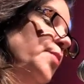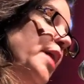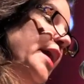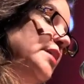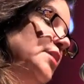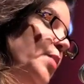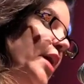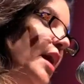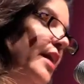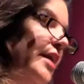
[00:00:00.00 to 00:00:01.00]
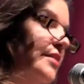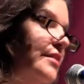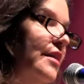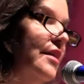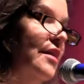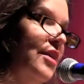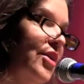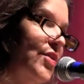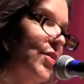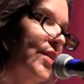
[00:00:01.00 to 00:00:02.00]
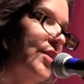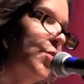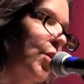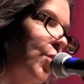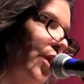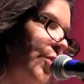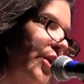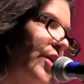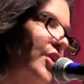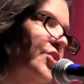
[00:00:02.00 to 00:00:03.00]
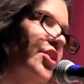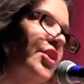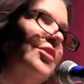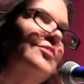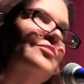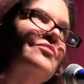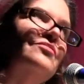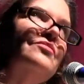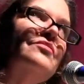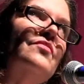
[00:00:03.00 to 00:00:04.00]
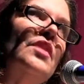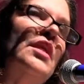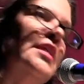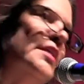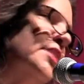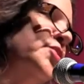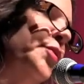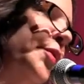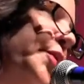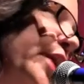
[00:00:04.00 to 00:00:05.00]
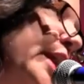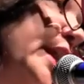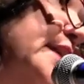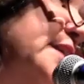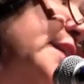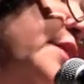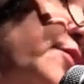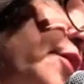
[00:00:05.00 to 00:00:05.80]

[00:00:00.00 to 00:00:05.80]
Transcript: by antibiotics. So I said, well, what are we going to do? He says, you're a great candidate